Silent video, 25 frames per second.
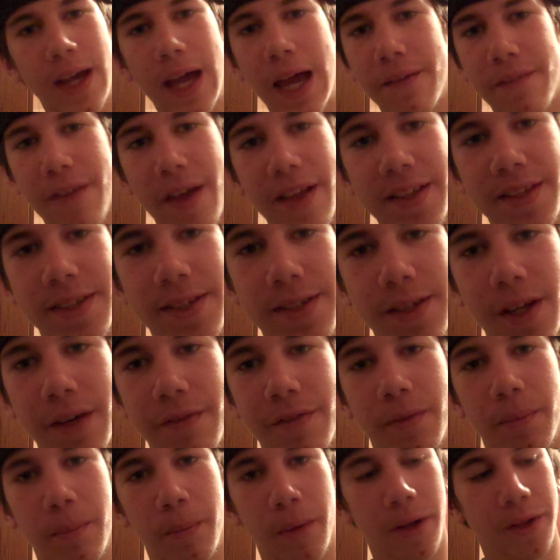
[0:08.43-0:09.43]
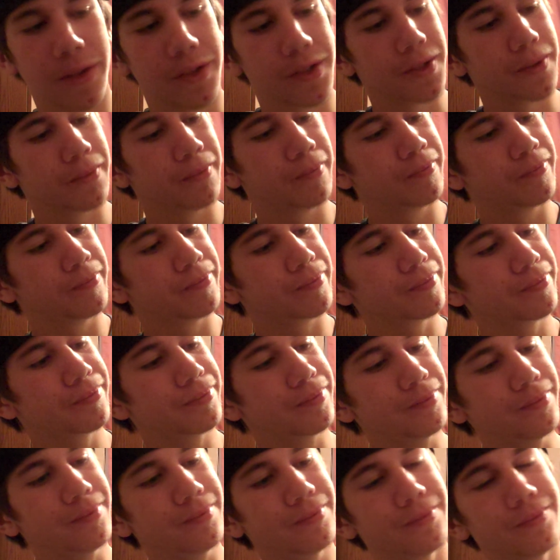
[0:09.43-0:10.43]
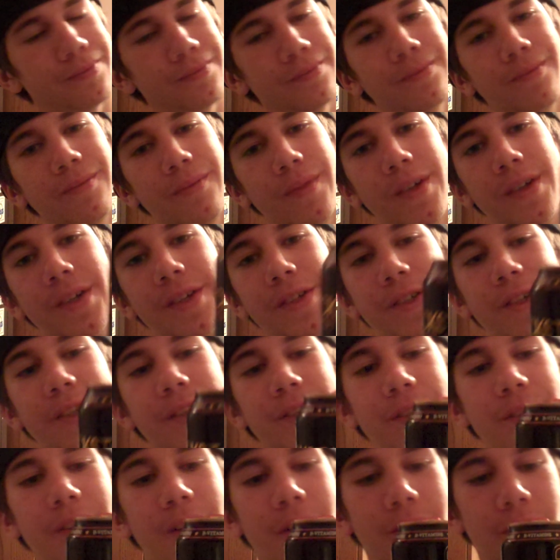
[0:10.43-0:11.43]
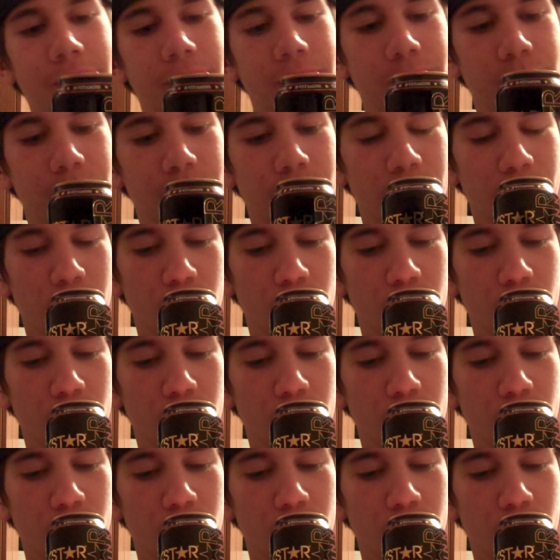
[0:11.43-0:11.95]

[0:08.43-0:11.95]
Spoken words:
I haven't had stuff in months. That's good stuff.